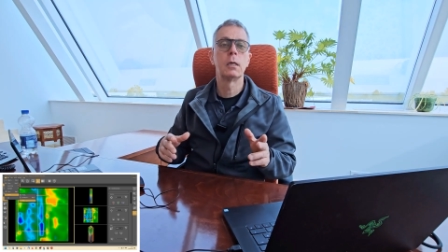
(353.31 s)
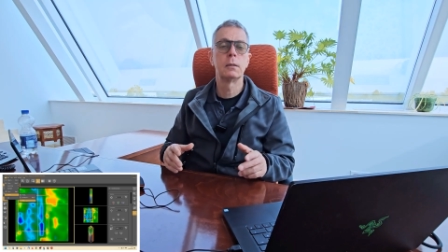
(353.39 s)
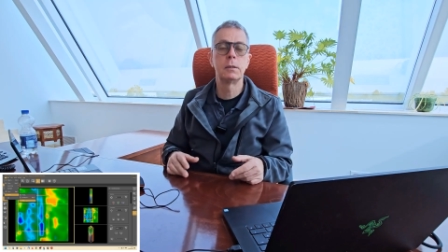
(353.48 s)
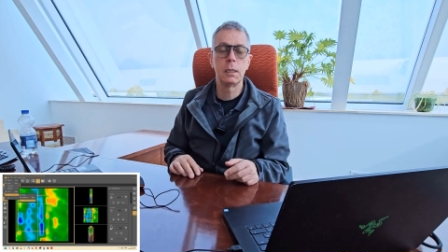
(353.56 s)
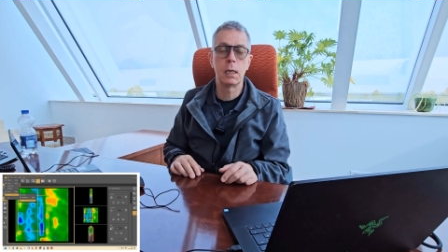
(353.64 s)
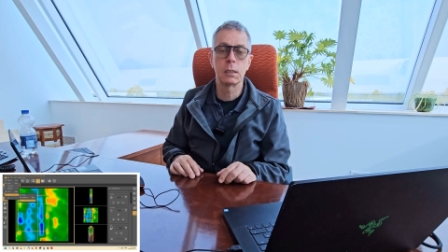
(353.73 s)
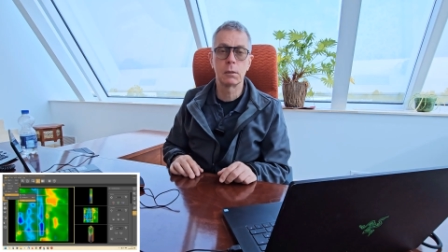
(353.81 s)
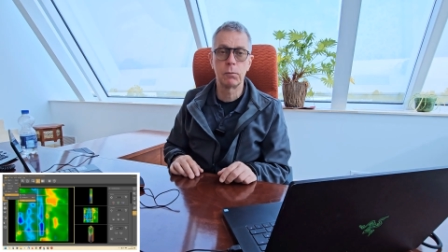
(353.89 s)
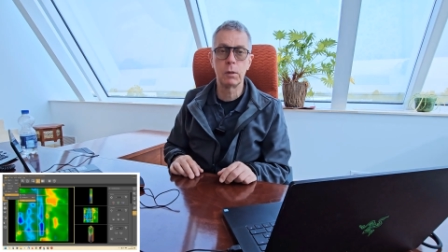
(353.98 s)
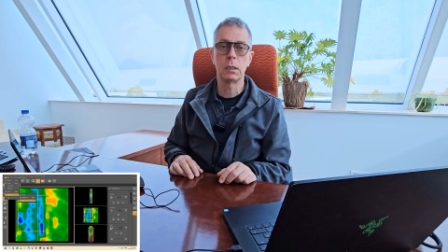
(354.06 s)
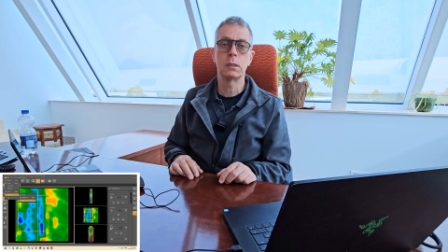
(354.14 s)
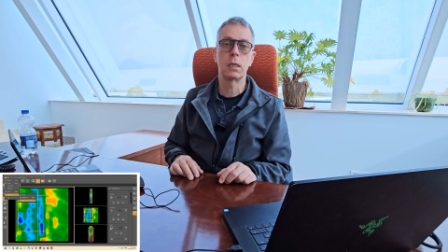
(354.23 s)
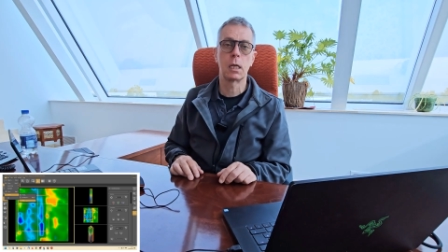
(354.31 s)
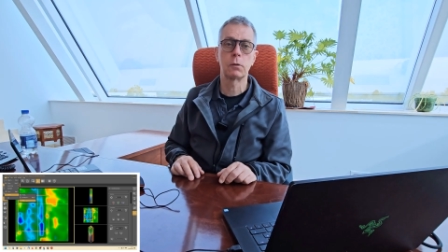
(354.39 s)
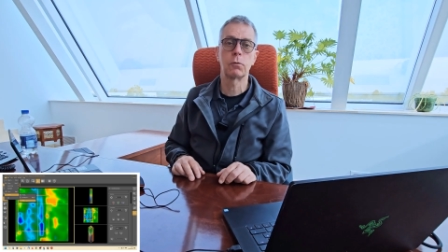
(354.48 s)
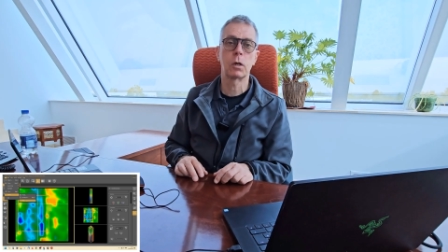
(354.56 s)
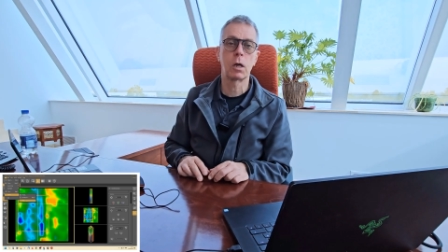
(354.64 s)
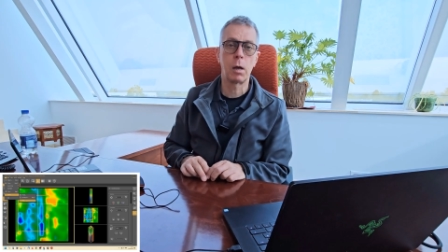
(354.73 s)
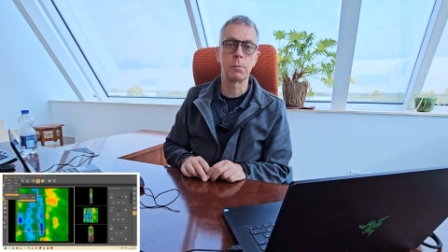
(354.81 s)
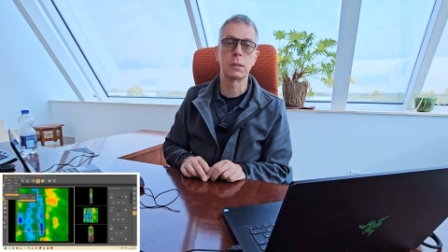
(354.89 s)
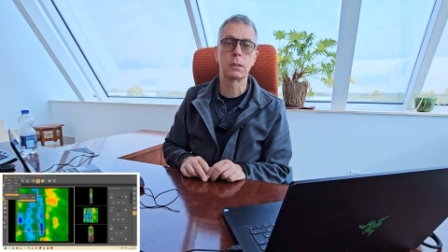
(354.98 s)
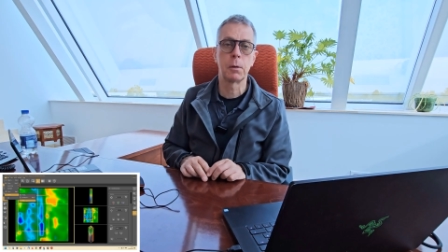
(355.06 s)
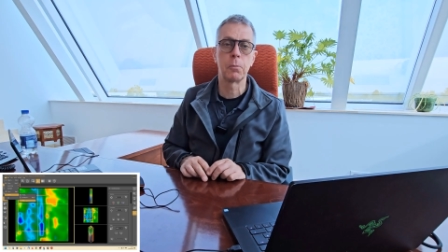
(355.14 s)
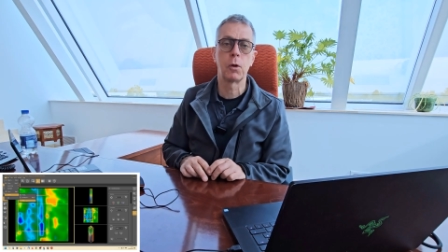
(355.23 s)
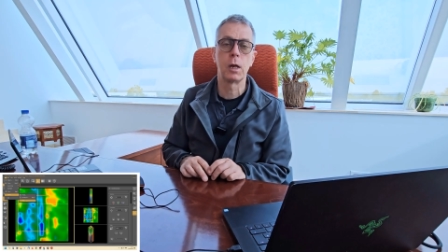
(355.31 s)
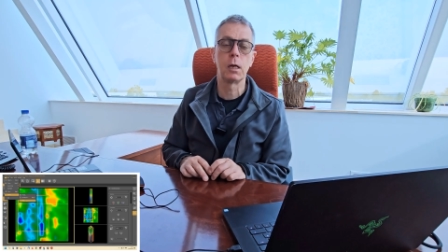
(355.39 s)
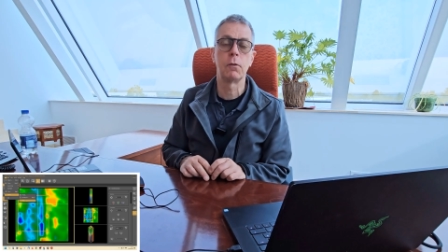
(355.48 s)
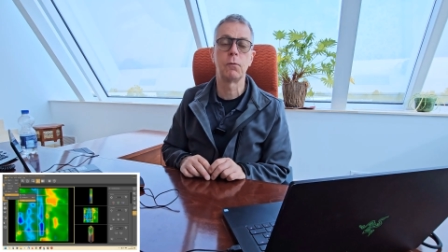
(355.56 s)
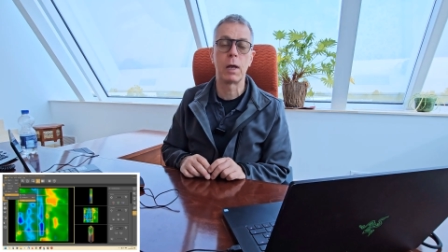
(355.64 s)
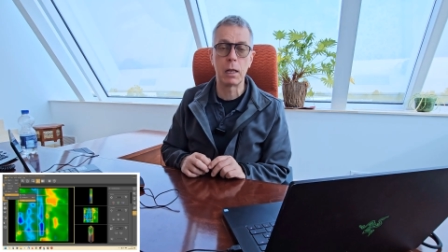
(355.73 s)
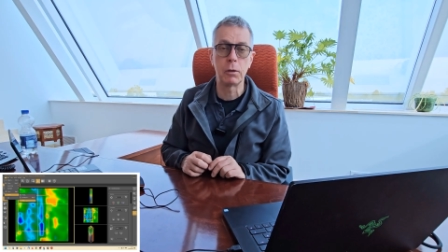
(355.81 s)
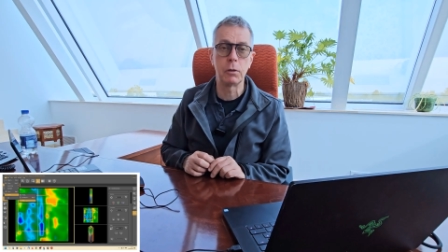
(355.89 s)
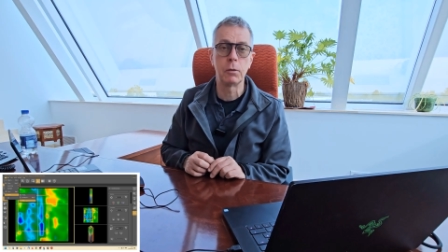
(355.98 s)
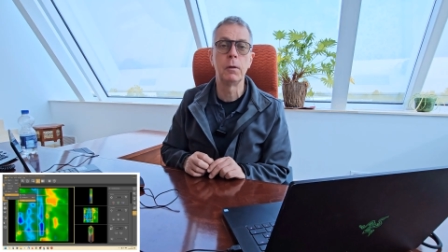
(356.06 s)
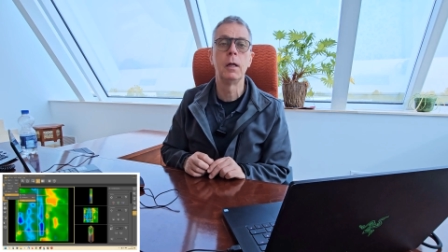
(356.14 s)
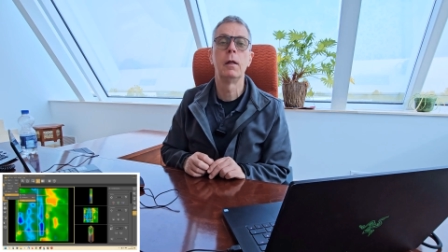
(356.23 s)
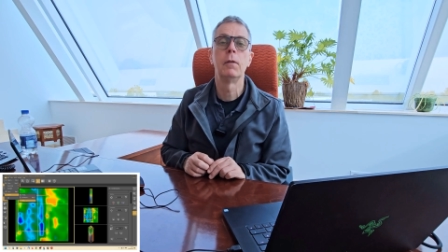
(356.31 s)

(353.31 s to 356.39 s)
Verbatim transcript: CSV stands for comma separated value.